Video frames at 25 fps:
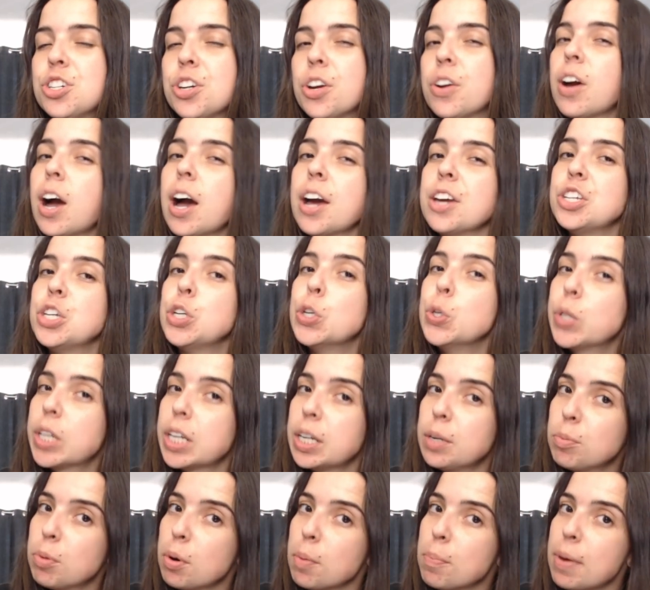you know how you
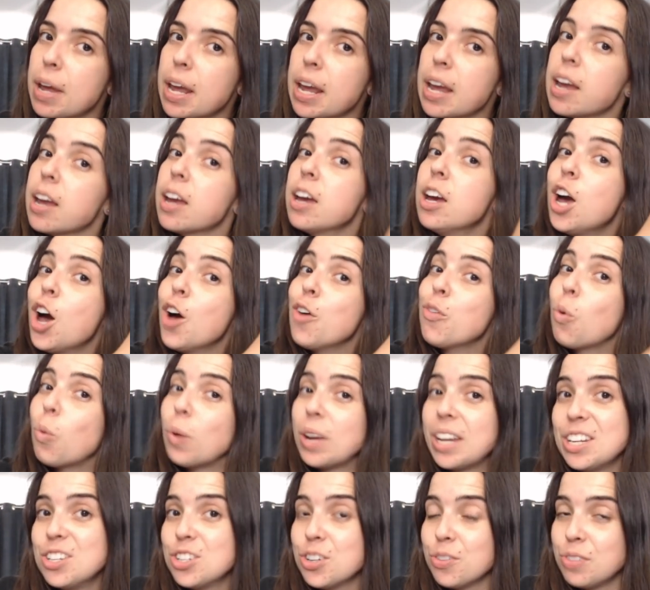can prepare for
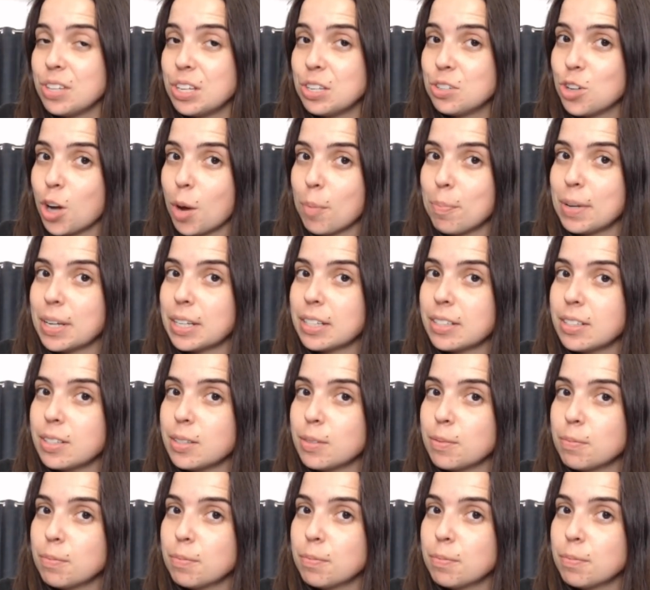each of these topics.